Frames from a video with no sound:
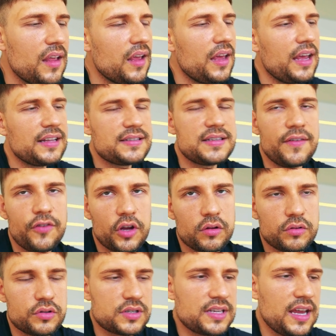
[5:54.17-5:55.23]
It's difficult
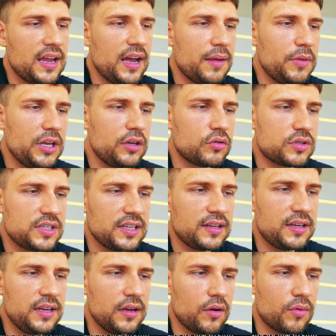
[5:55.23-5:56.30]
to say. I mean, you see it
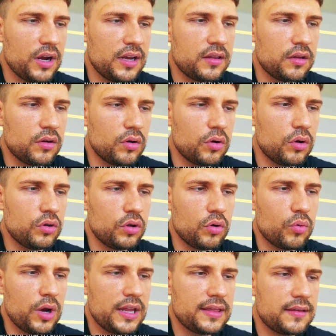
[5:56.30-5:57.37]
here, right?
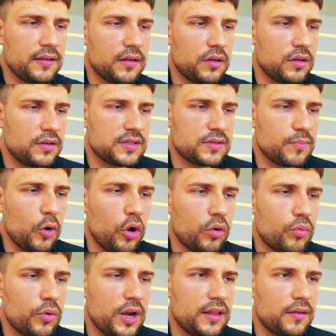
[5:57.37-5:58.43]
The small
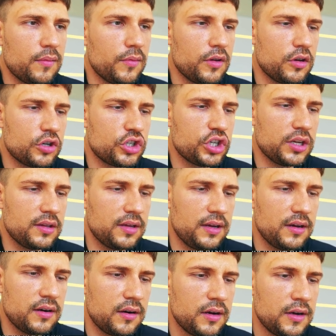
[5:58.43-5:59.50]
red shit
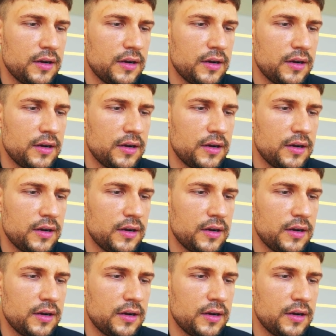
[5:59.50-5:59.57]
here.